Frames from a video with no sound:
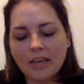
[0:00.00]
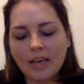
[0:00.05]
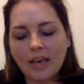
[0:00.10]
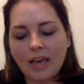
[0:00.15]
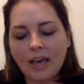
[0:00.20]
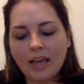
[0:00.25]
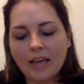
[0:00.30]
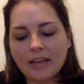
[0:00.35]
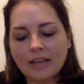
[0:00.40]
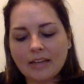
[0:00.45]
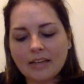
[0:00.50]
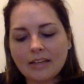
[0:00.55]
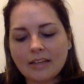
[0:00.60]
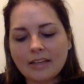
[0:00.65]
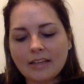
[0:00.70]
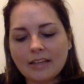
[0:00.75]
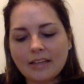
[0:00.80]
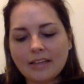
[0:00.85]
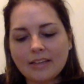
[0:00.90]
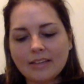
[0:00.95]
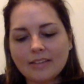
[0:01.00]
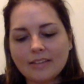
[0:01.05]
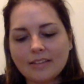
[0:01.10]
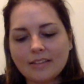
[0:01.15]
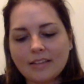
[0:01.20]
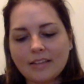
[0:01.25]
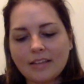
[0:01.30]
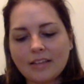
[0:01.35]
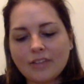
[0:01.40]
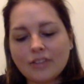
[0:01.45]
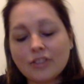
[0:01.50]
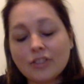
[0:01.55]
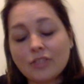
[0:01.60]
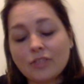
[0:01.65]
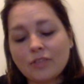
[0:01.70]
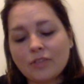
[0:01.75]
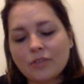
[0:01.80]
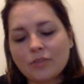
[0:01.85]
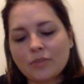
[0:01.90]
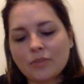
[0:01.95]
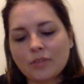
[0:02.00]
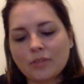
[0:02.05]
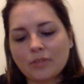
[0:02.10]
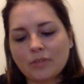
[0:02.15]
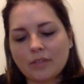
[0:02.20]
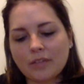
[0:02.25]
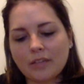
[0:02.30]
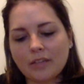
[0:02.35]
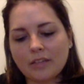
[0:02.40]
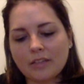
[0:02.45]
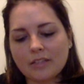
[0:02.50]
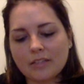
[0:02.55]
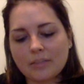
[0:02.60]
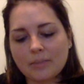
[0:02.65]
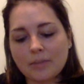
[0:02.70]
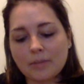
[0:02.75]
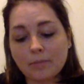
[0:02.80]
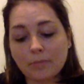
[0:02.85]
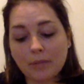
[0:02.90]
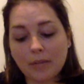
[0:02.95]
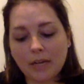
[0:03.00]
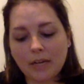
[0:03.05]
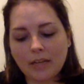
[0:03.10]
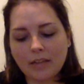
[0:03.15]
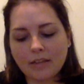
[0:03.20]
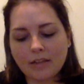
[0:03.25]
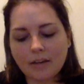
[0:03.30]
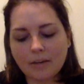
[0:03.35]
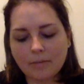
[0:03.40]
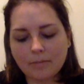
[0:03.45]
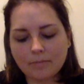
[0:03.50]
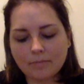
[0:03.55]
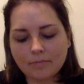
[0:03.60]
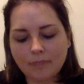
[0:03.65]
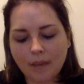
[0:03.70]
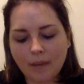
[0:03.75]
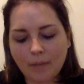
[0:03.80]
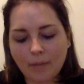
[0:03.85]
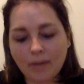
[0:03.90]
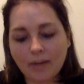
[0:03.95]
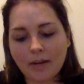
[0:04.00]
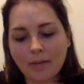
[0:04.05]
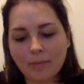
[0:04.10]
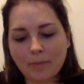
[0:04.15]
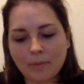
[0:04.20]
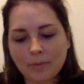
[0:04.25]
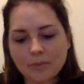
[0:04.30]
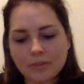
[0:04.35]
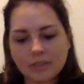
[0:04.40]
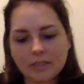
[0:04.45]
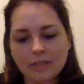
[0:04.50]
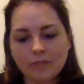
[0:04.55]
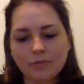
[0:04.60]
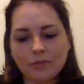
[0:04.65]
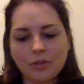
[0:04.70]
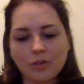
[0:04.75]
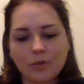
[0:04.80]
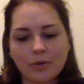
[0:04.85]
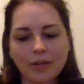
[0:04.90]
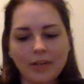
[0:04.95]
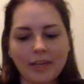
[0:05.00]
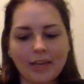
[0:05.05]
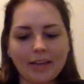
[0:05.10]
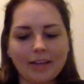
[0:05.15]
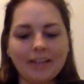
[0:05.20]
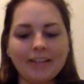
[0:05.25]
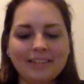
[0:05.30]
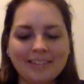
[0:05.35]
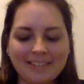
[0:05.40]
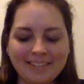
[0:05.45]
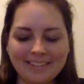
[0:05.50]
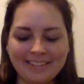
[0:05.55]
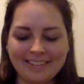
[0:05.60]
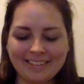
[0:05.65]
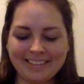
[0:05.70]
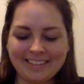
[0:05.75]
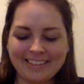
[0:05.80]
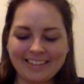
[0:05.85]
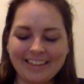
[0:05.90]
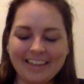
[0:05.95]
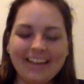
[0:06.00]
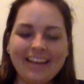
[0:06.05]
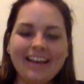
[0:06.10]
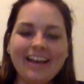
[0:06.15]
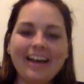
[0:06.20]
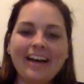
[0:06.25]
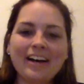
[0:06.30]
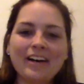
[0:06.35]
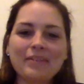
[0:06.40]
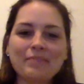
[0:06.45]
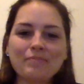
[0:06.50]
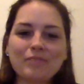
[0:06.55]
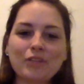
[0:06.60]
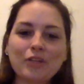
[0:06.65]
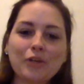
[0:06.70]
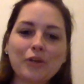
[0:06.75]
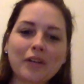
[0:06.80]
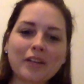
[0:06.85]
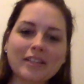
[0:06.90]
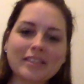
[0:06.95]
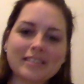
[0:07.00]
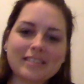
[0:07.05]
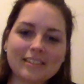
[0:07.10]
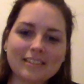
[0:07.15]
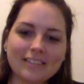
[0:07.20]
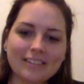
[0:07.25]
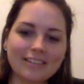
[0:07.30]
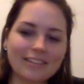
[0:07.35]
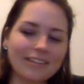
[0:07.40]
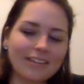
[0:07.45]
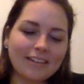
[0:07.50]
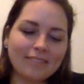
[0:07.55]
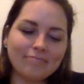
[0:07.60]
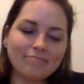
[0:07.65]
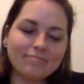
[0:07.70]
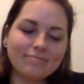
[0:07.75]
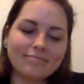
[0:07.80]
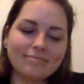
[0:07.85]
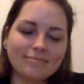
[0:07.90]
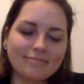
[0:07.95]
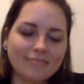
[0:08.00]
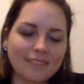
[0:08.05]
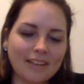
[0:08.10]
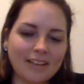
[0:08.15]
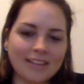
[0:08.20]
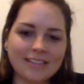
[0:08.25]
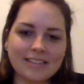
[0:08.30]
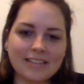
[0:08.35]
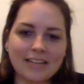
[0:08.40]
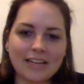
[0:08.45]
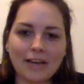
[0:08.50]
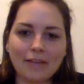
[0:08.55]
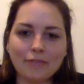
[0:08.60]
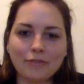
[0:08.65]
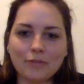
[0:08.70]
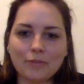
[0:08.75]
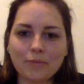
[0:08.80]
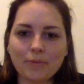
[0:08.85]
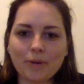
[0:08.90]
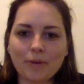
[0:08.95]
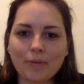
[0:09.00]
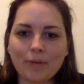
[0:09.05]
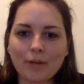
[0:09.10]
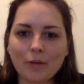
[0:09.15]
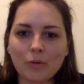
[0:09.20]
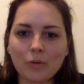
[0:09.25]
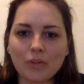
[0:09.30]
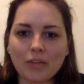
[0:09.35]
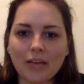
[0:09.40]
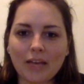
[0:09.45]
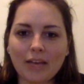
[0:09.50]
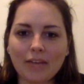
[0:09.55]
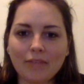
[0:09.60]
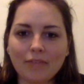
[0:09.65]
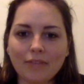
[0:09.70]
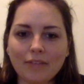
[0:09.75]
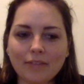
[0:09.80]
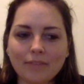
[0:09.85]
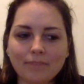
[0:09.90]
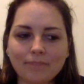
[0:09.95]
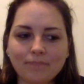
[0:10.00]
And it just feels really ridiculous to be complaining that I might not be able to leave New York yet. New York is a city I've dreamed about my whole life, and